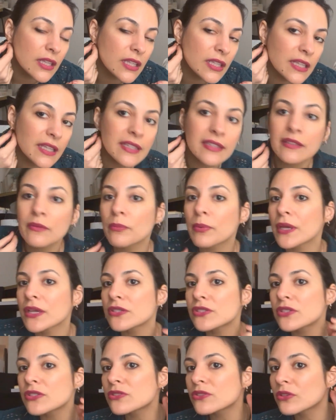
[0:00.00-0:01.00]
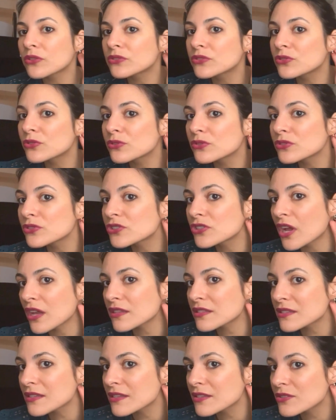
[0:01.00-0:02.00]
like the pictures don't do
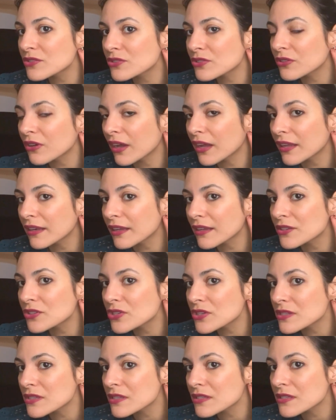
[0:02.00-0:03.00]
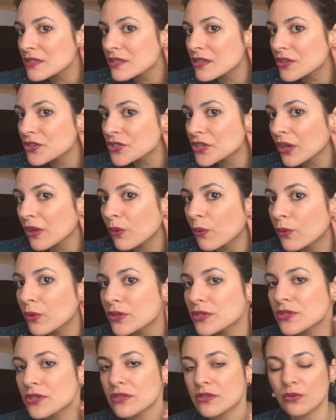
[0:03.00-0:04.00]
justice to it it's just such a
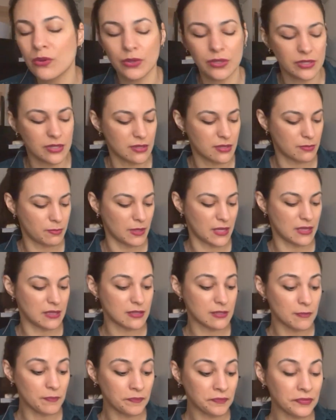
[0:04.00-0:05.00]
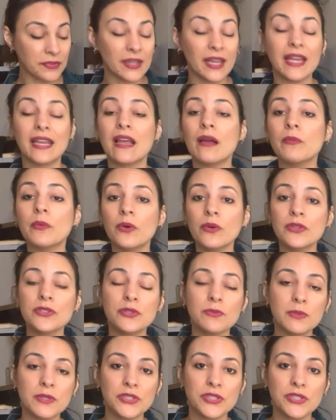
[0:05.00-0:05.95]
gorgeous gorgeous piece and i'm going to be